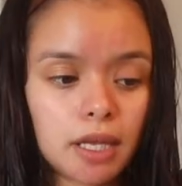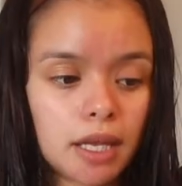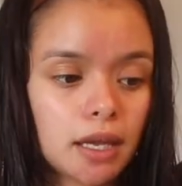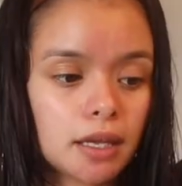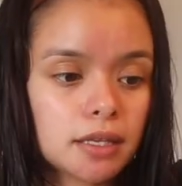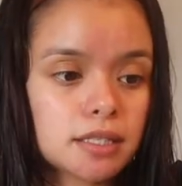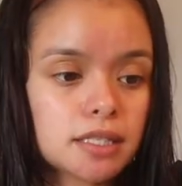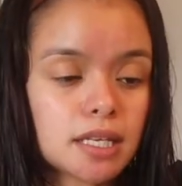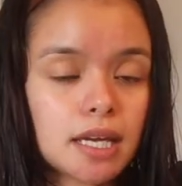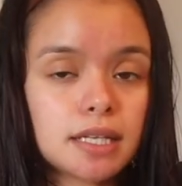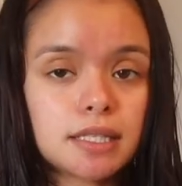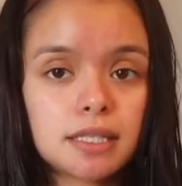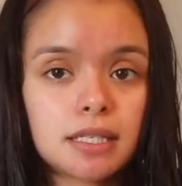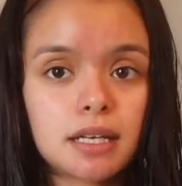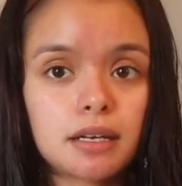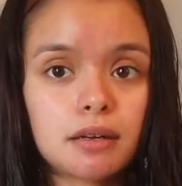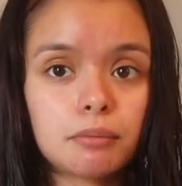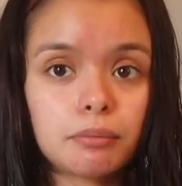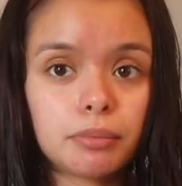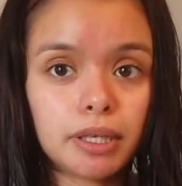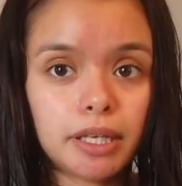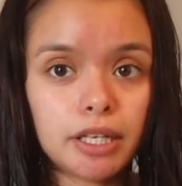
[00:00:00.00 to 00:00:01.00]
things. I
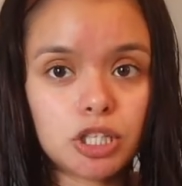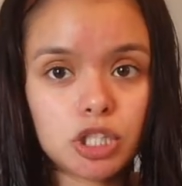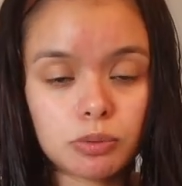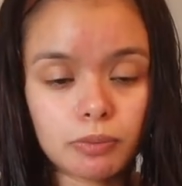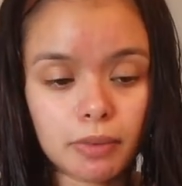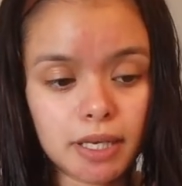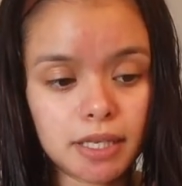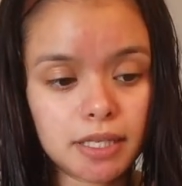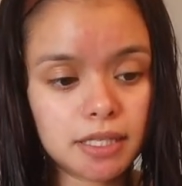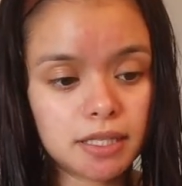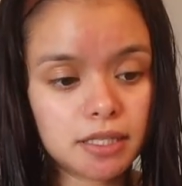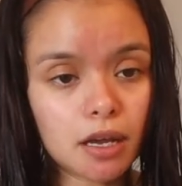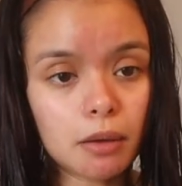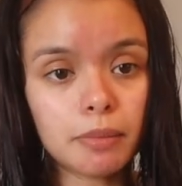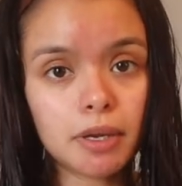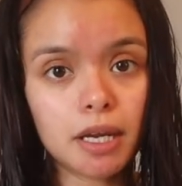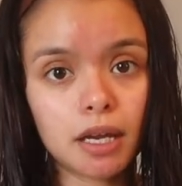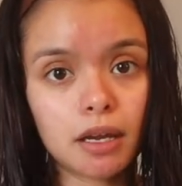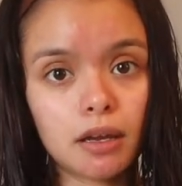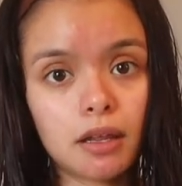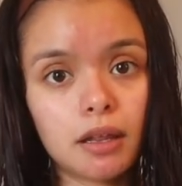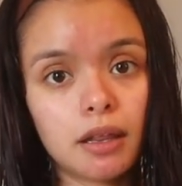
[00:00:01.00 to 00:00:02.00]
didn't bleach my
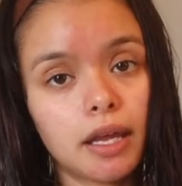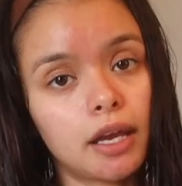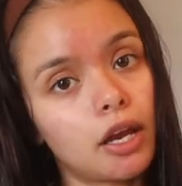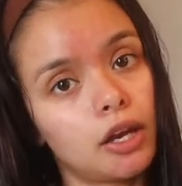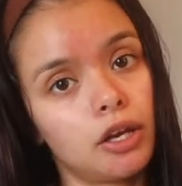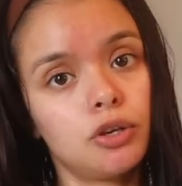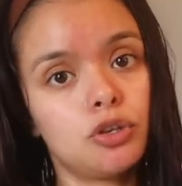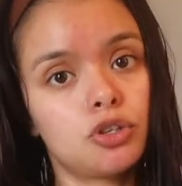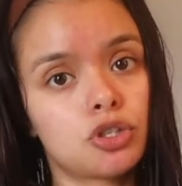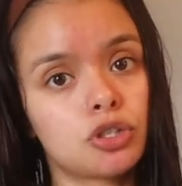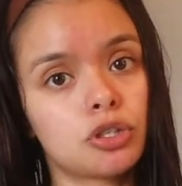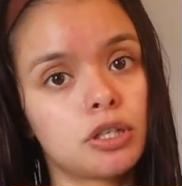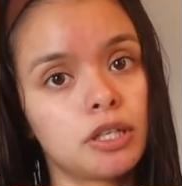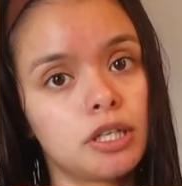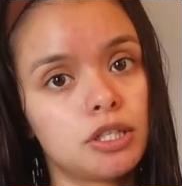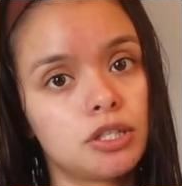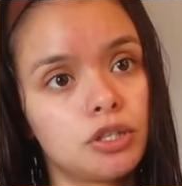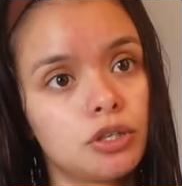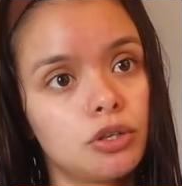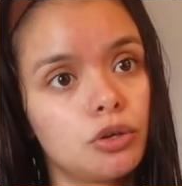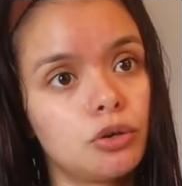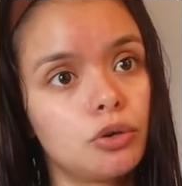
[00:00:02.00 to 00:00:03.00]
stomach like I usually
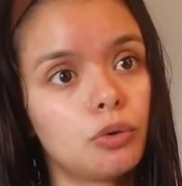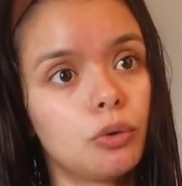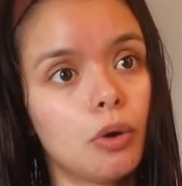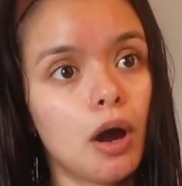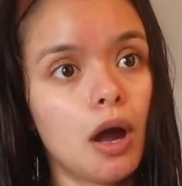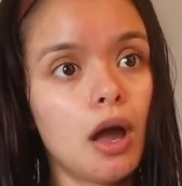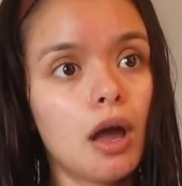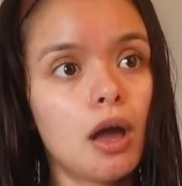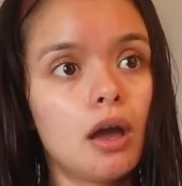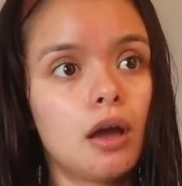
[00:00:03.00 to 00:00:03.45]
do.